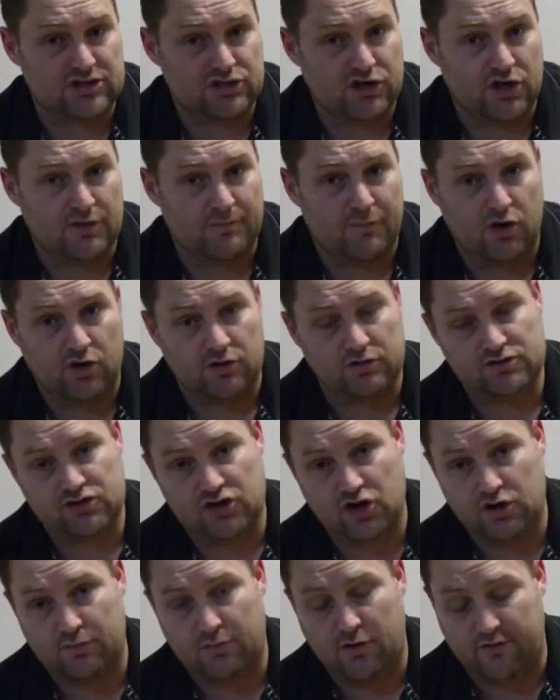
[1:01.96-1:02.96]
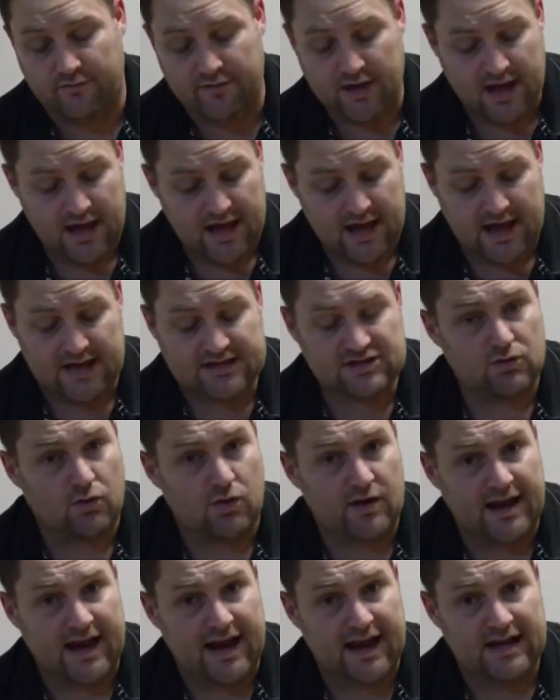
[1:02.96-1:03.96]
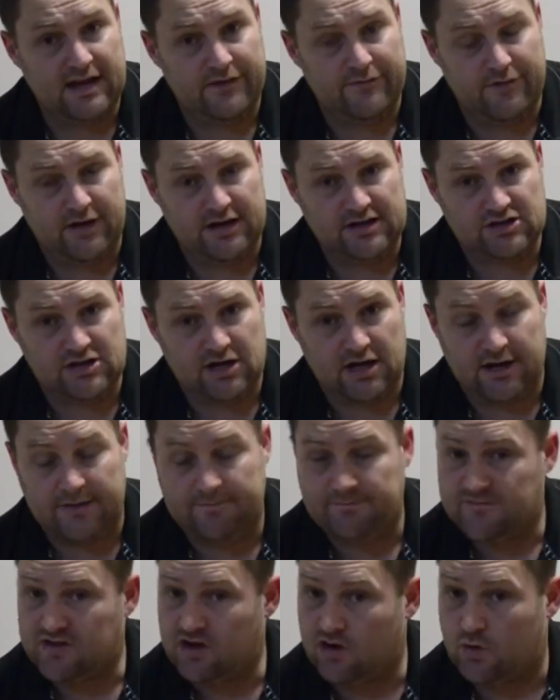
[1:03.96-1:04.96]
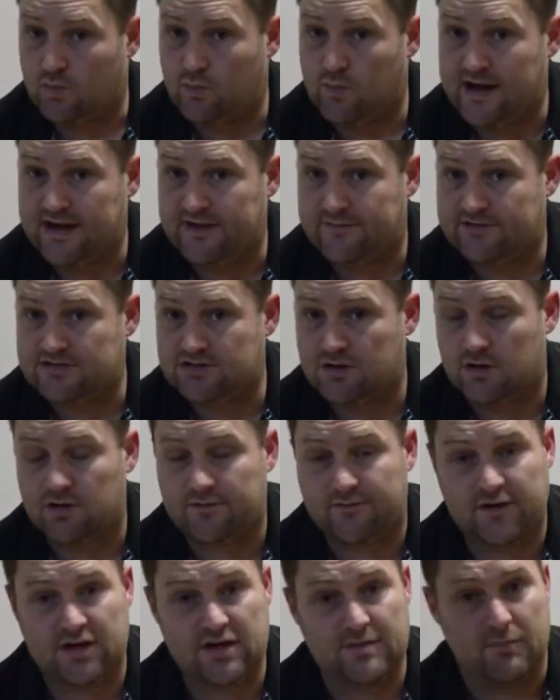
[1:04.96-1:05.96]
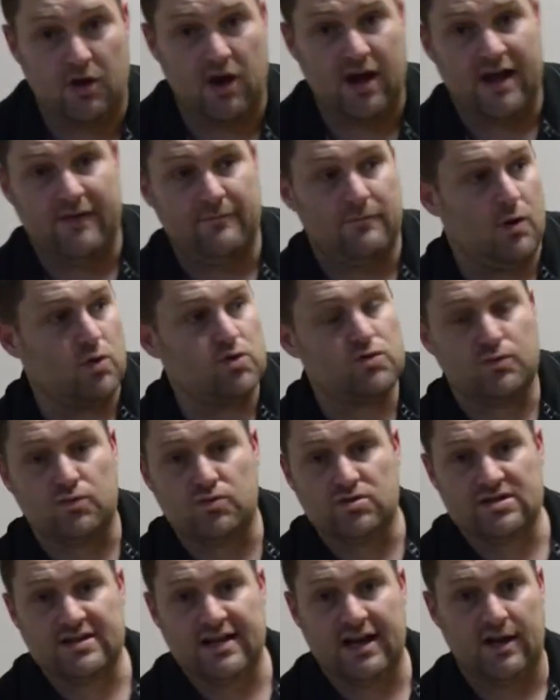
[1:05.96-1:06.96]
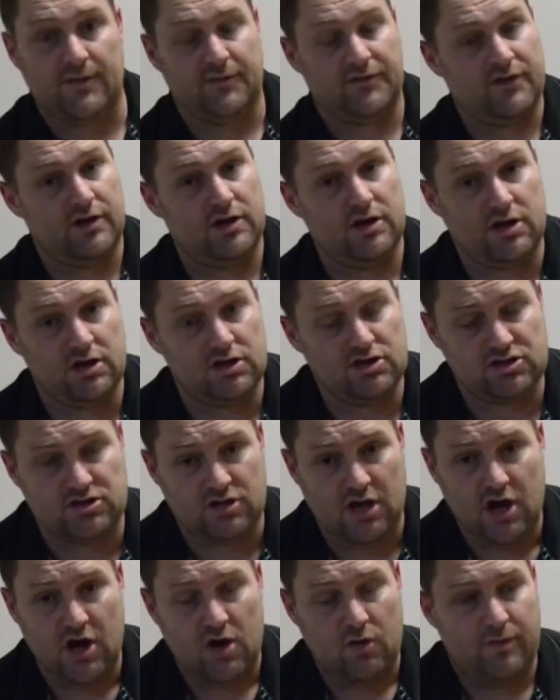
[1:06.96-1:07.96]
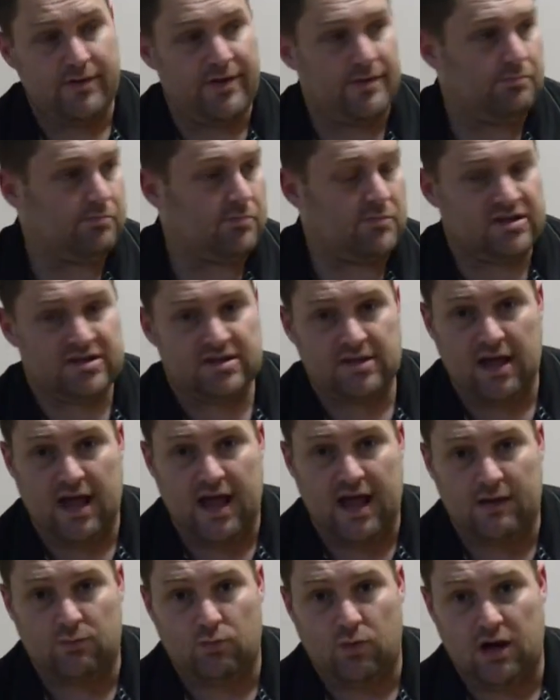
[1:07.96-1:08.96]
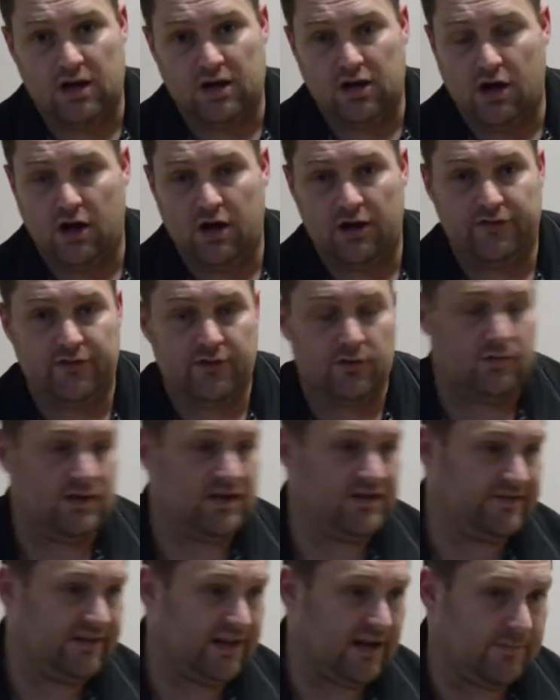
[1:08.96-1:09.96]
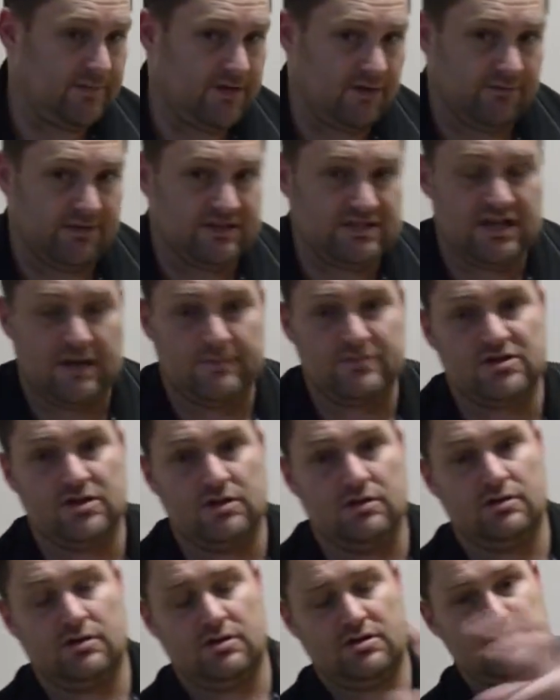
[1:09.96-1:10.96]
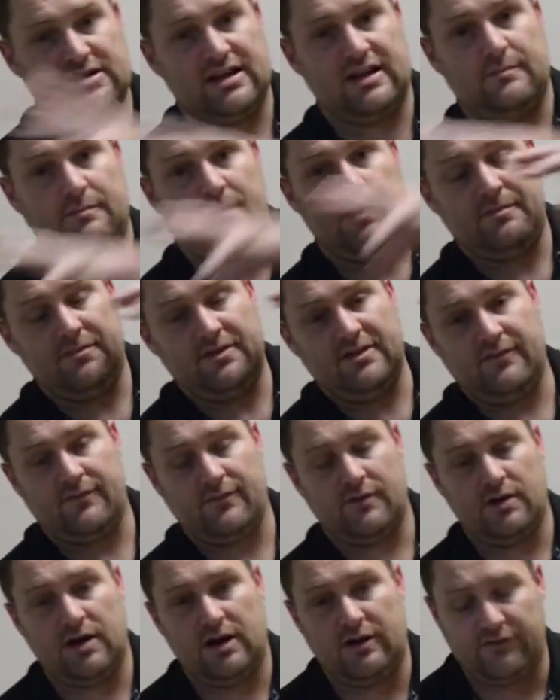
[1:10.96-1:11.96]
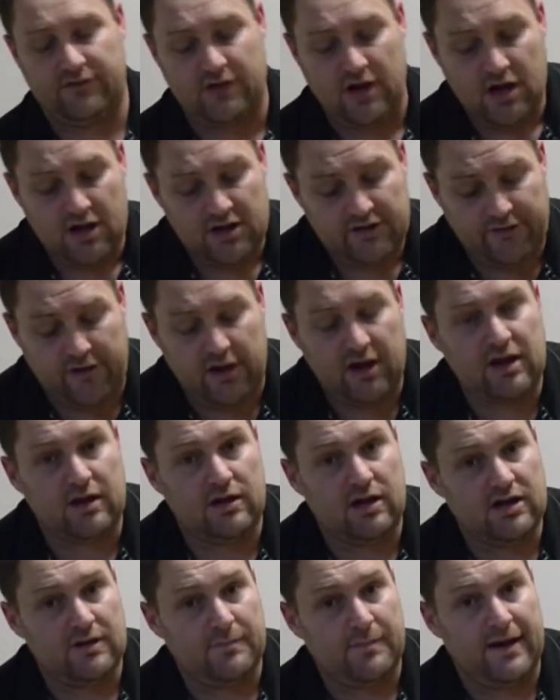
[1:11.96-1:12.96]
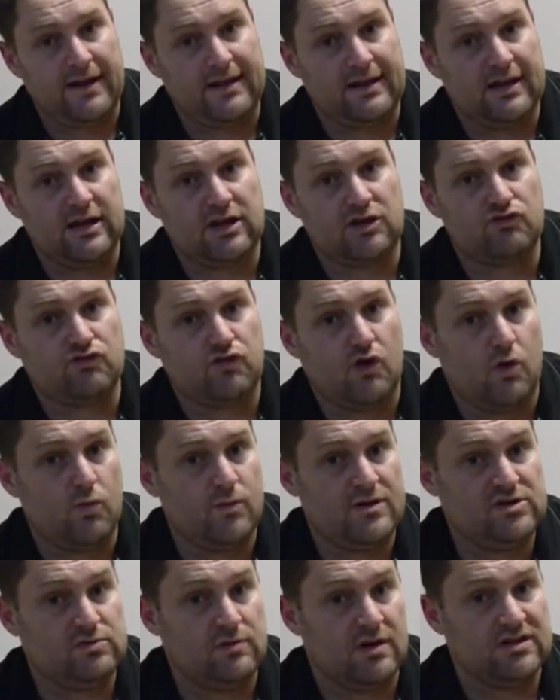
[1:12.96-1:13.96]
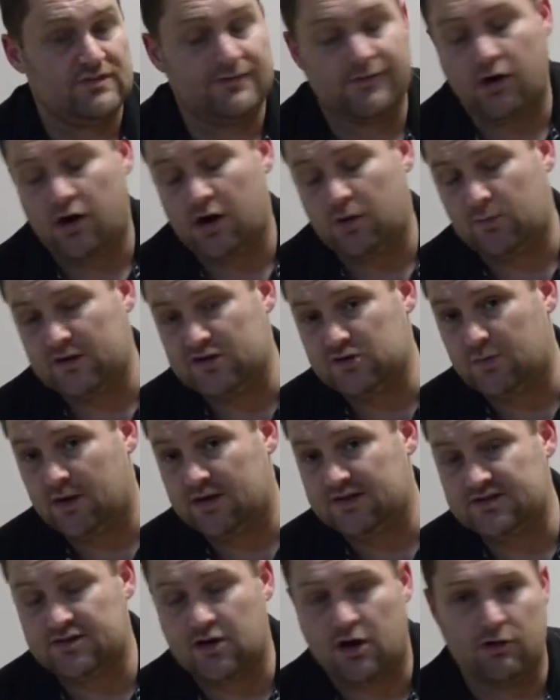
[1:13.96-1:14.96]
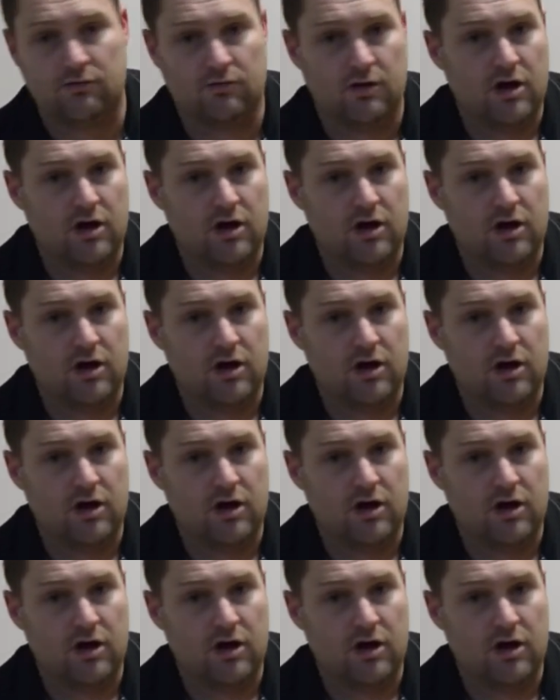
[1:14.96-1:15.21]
turn them on, turn them off. That's quite a handy feature. You're a wedding photographer, you might have multiple setups, so you can just, with at one go, so you set up in the reception, set them up into from there, so you can independently control which ones fire and which ones don't,